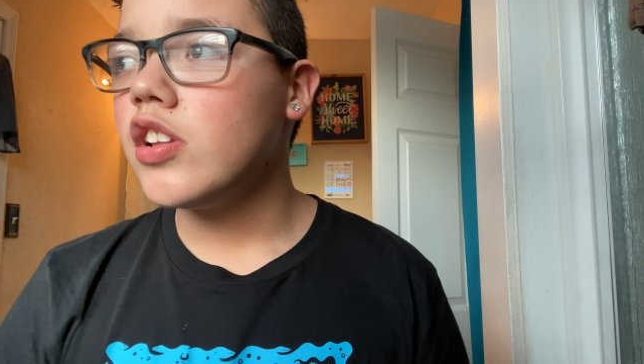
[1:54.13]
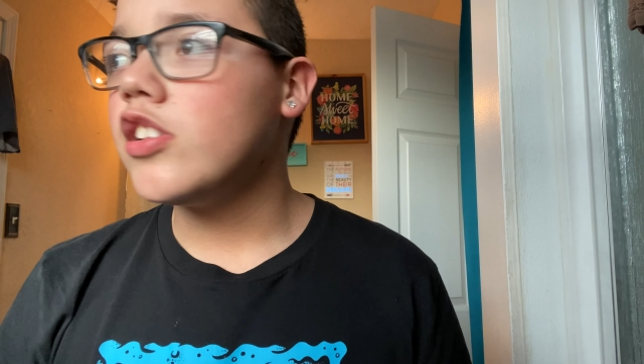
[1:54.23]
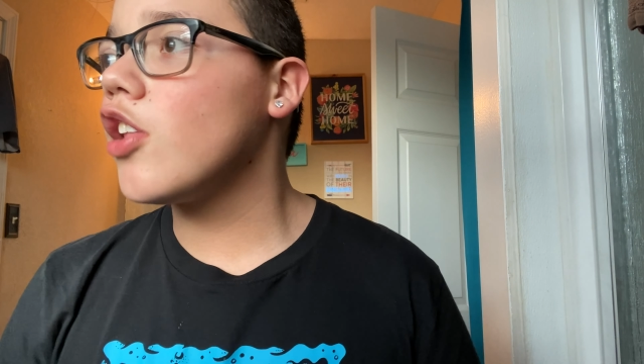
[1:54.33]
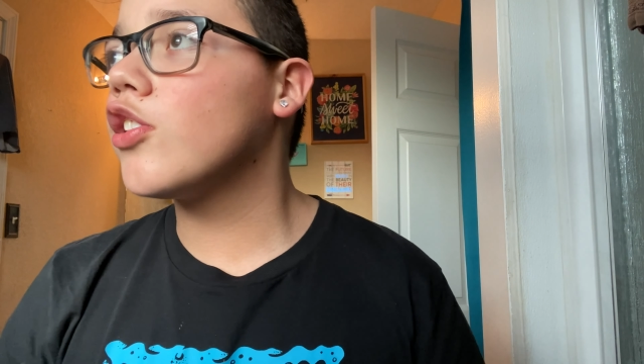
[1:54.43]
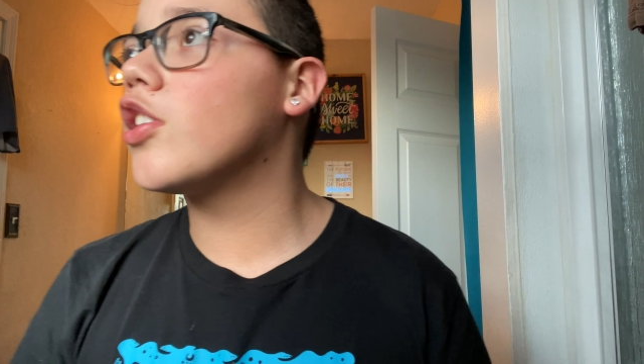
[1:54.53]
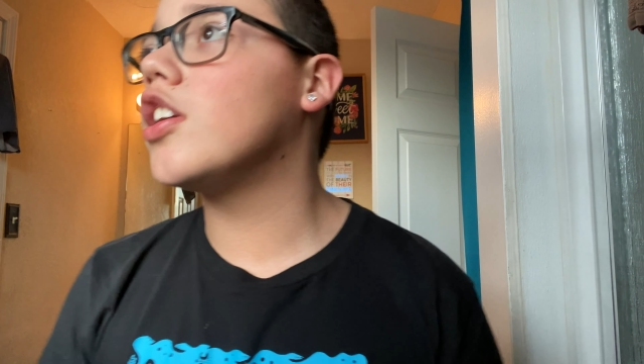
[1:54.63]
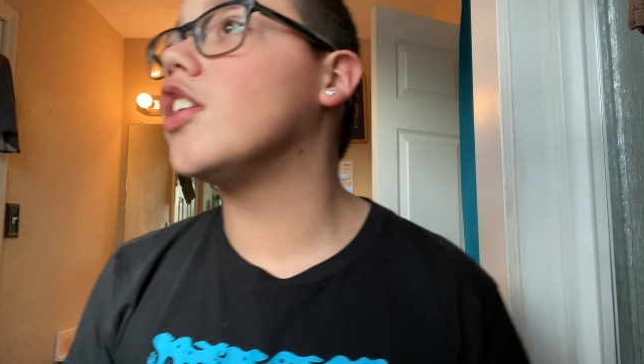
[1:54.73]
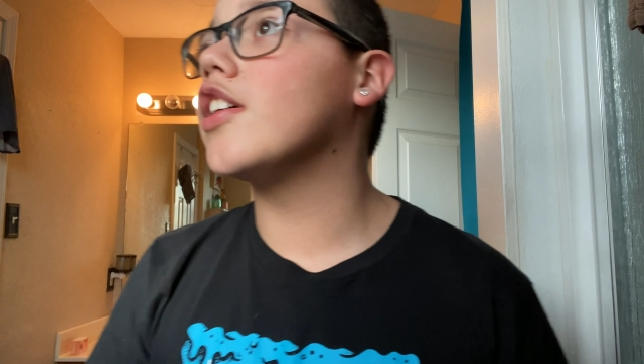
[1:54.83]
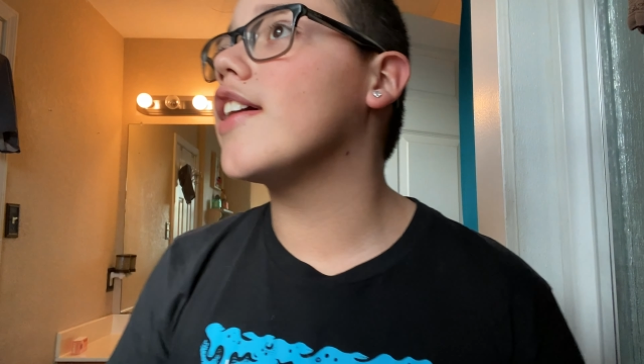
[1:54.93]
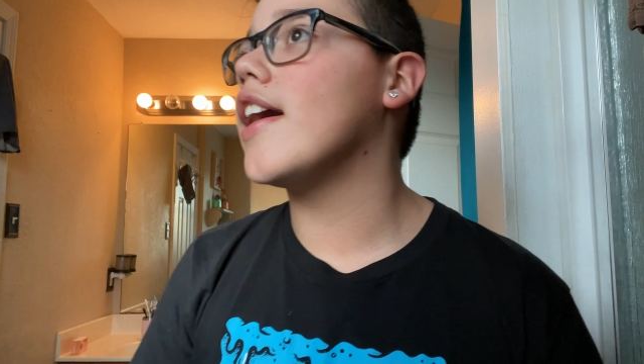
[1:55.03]
now they're gonna
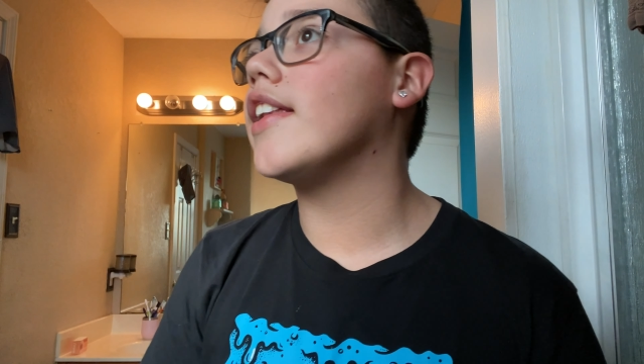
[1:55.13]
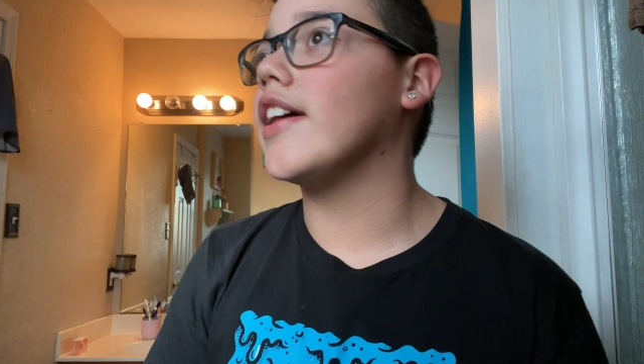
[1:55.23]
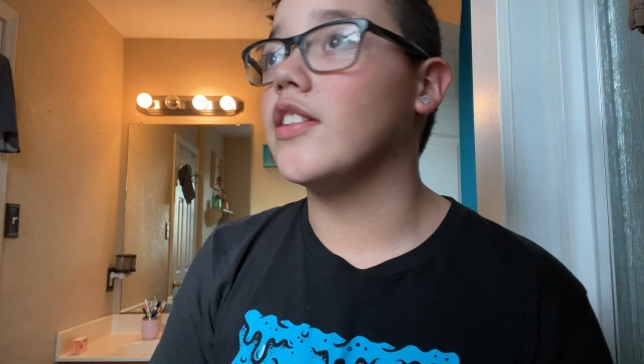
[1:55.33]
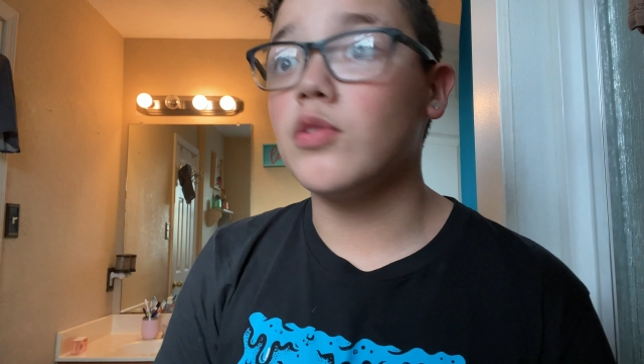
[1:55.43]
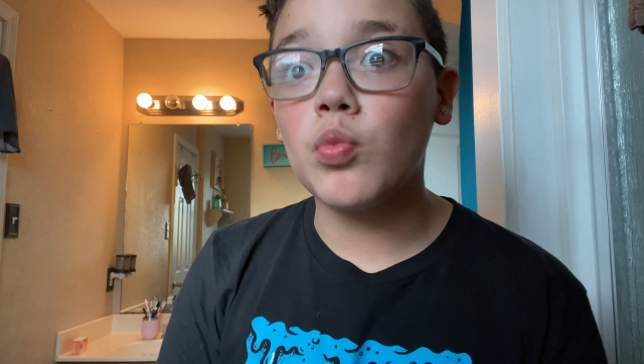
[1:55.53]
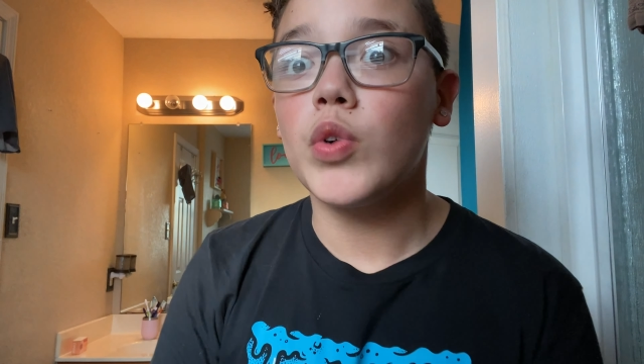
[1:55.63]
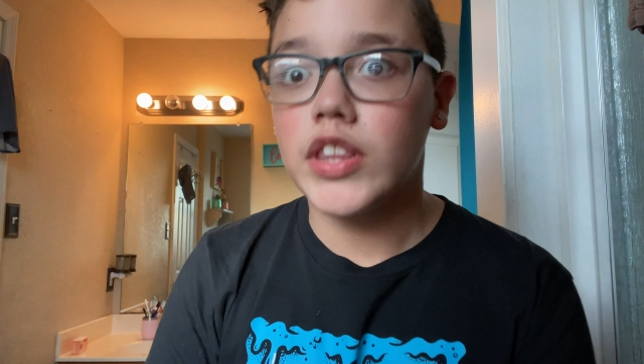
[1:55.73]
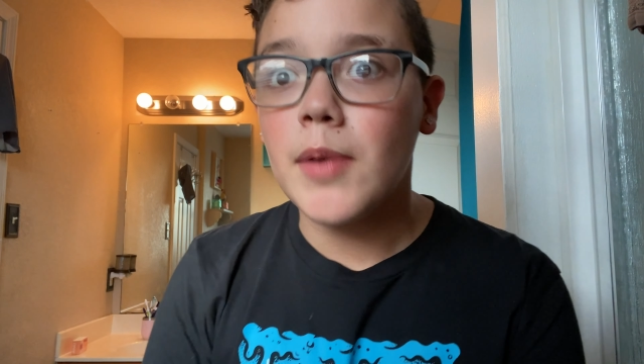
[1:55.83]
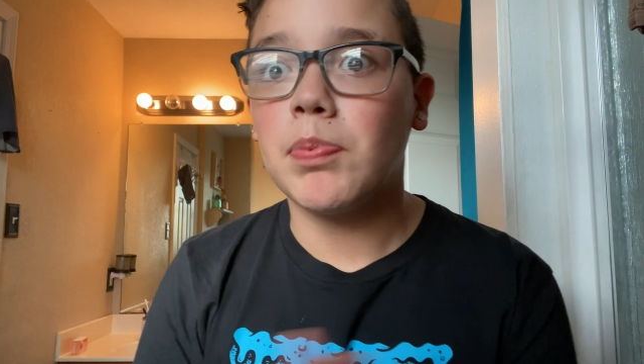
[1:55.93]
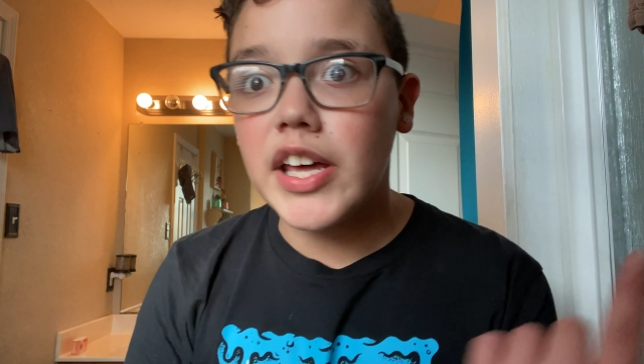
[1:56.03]
look at like when
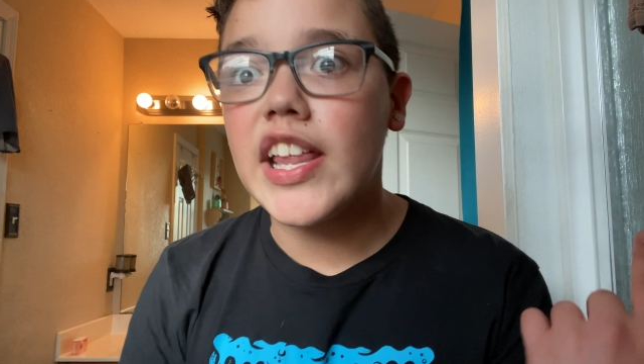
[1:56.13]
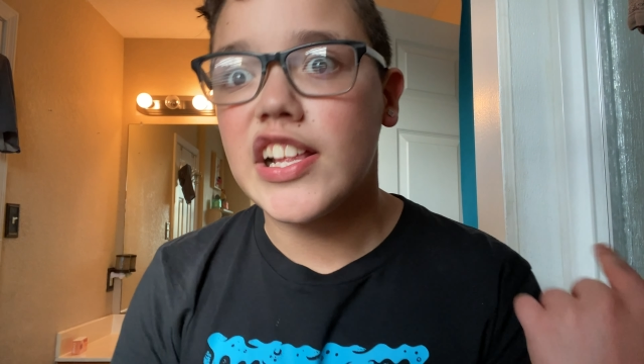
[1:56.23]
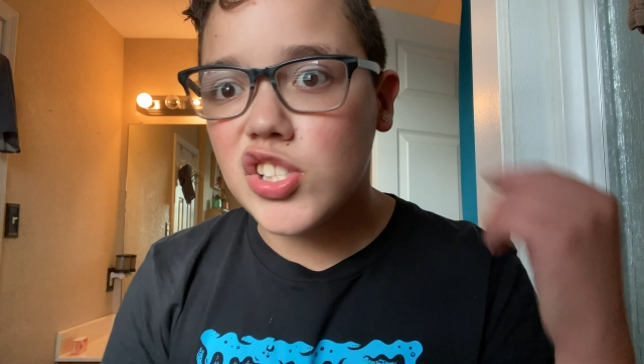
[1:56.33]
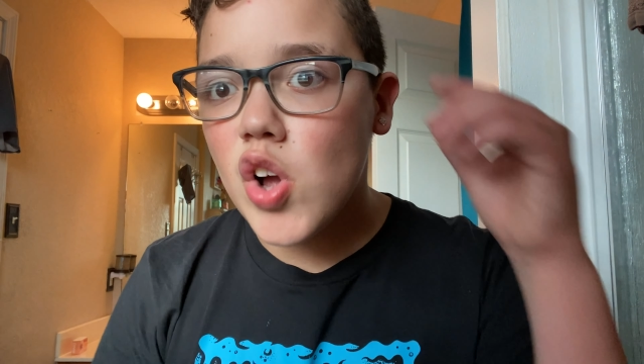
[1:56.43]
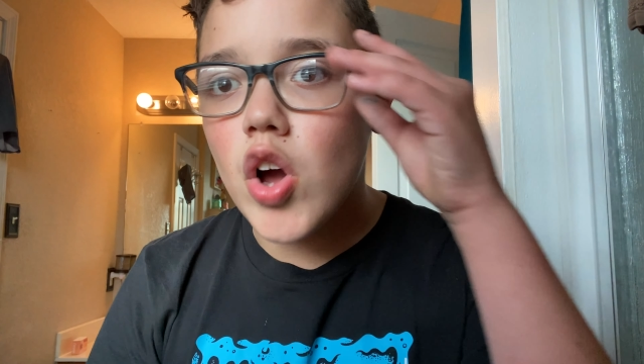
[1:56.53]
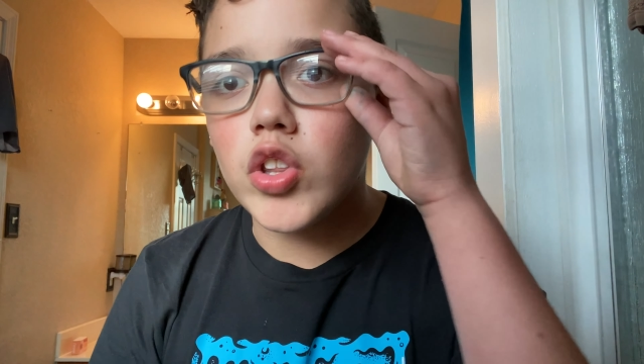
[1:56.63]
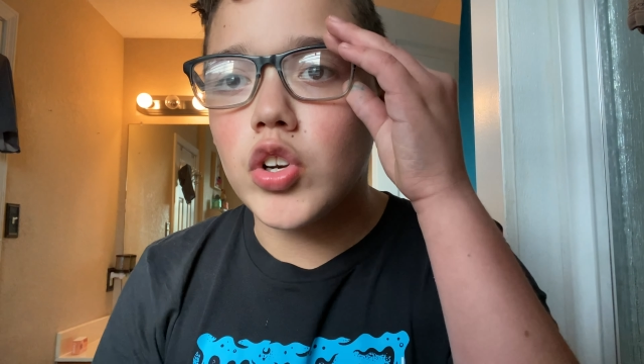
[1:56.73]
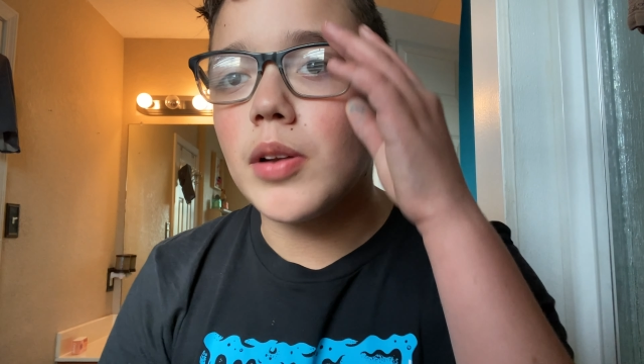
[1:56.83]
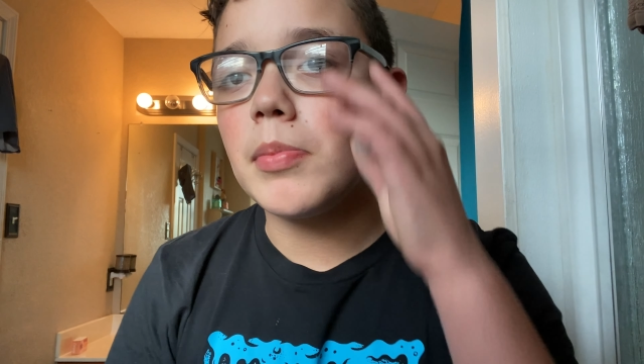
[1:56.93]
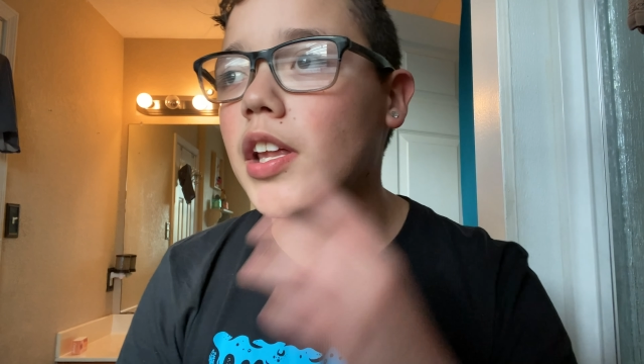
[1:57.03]
they play that song, they're
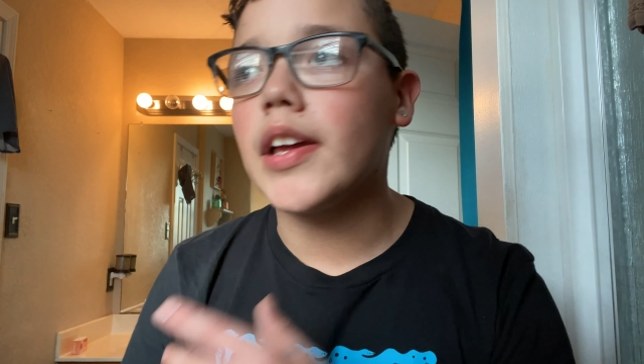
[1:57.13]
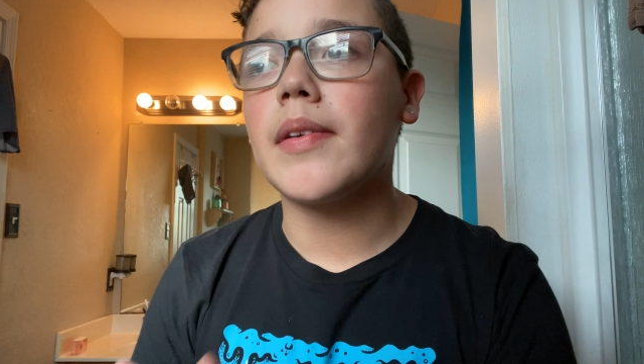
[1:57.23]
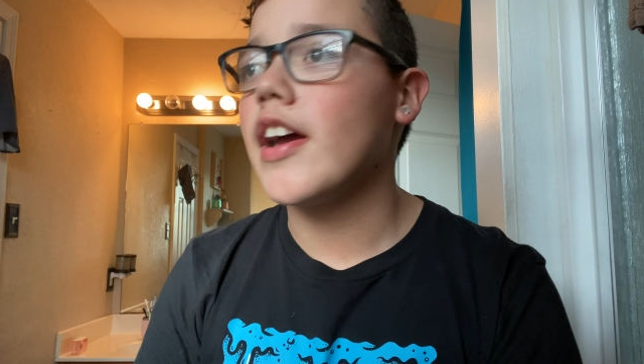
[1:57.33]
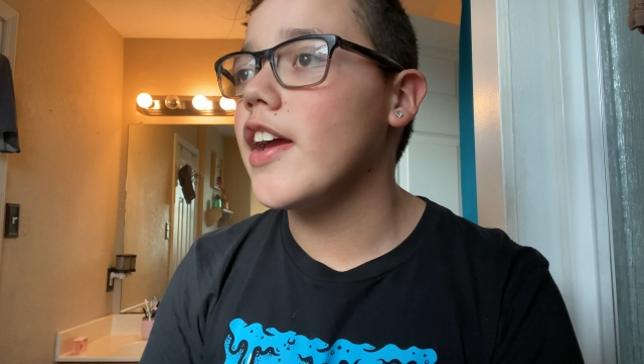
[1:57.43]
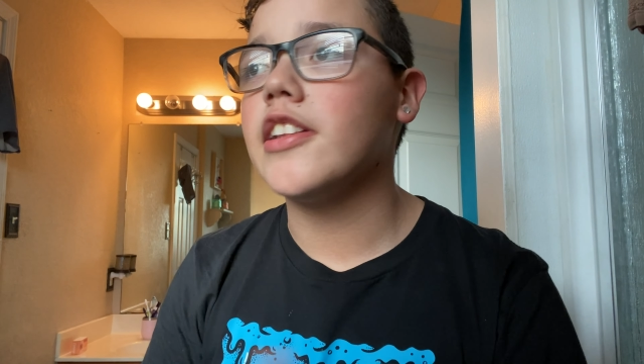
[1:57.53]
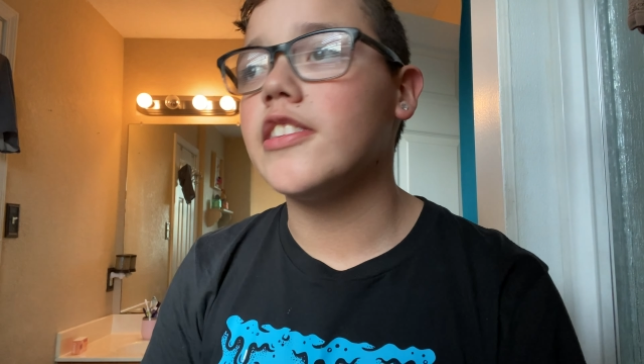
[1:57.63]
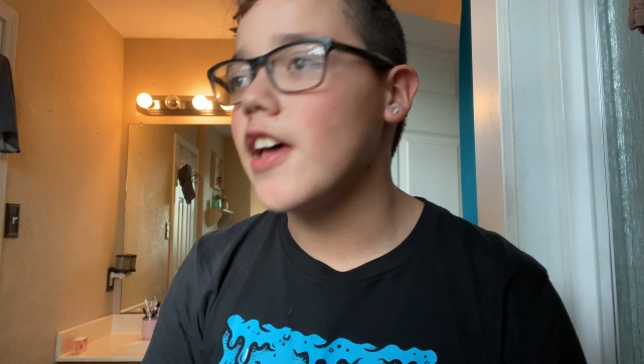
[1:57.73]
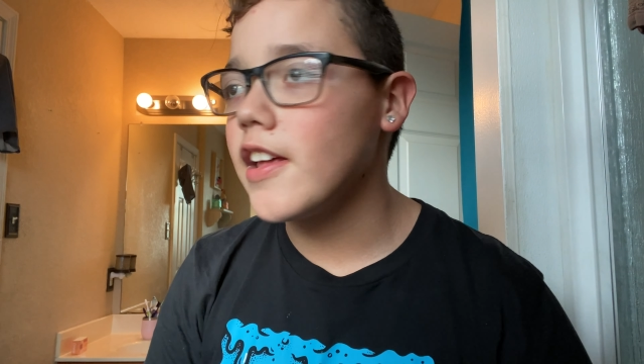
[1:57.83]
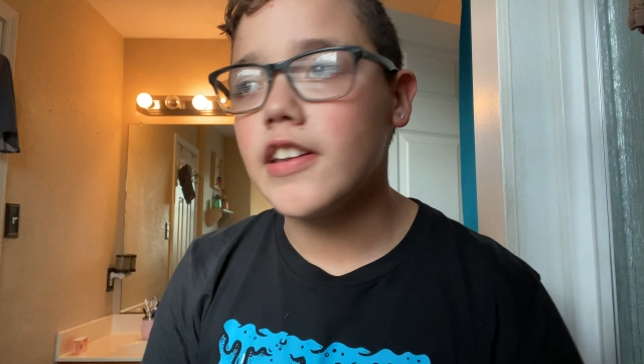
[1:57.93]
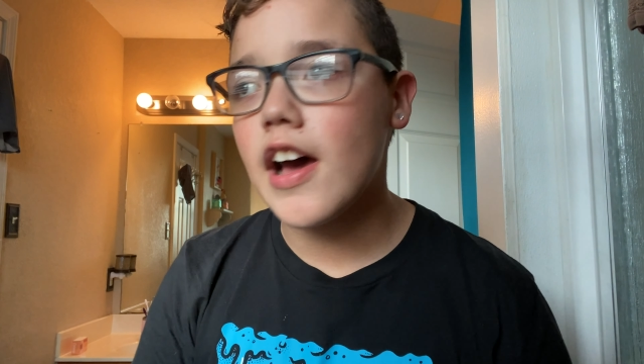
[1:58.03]
gonna be like, I hate
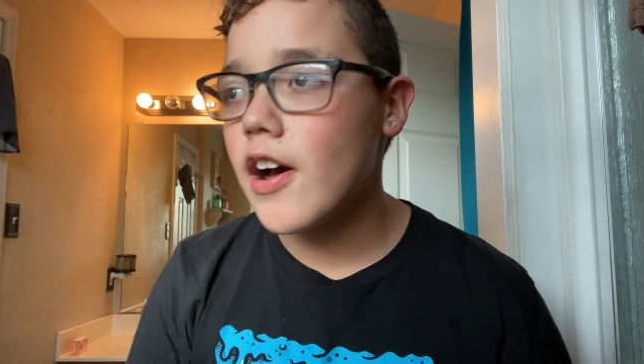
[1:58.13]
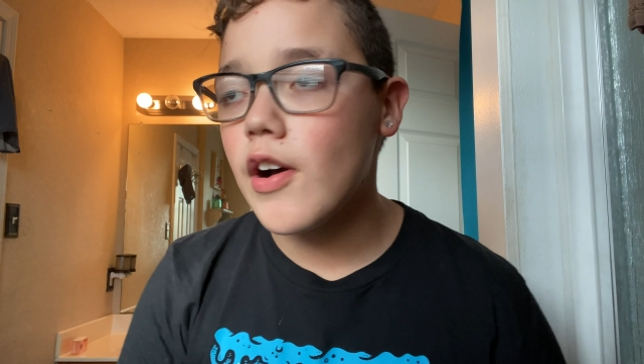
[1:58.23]
that now,